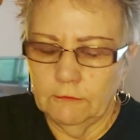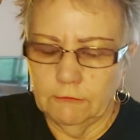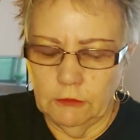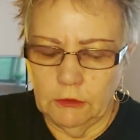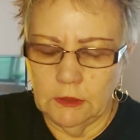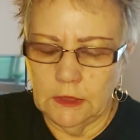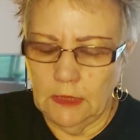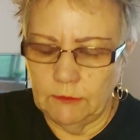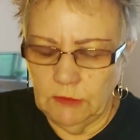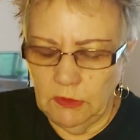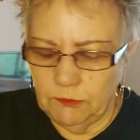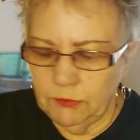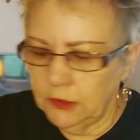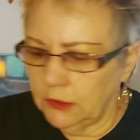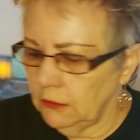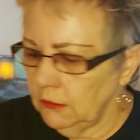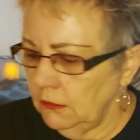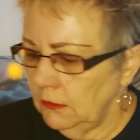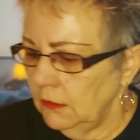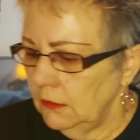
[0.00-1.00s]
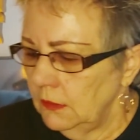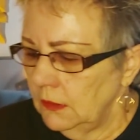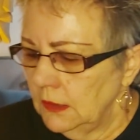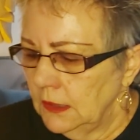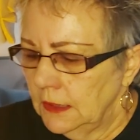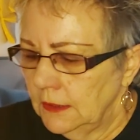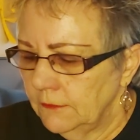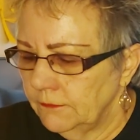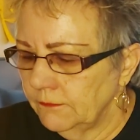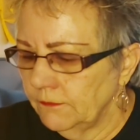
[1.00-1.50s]
Old gummy bear,
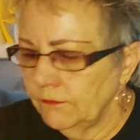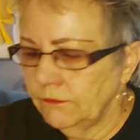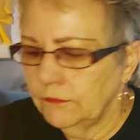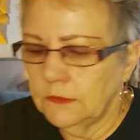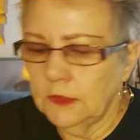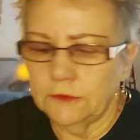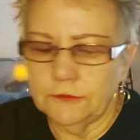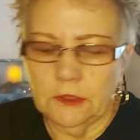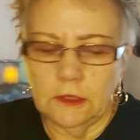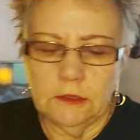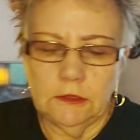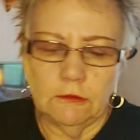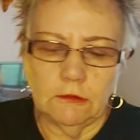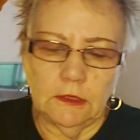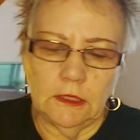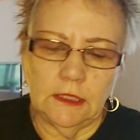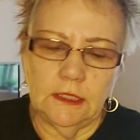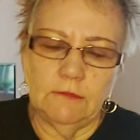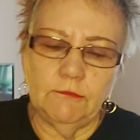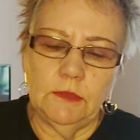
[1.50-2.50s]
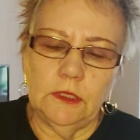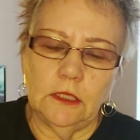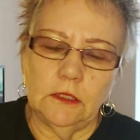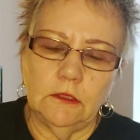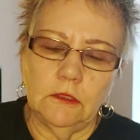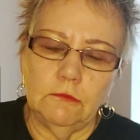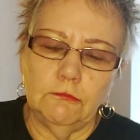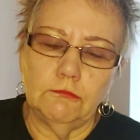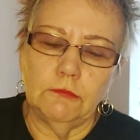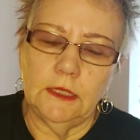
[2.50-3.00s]
I thought you were going to give me a
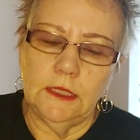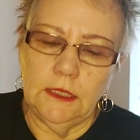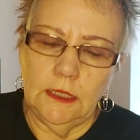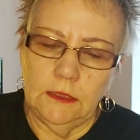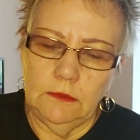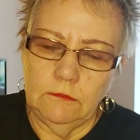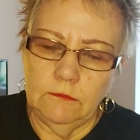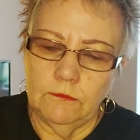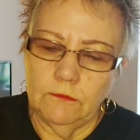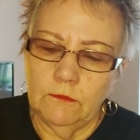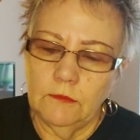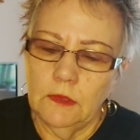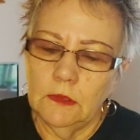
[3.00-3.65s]
good reading.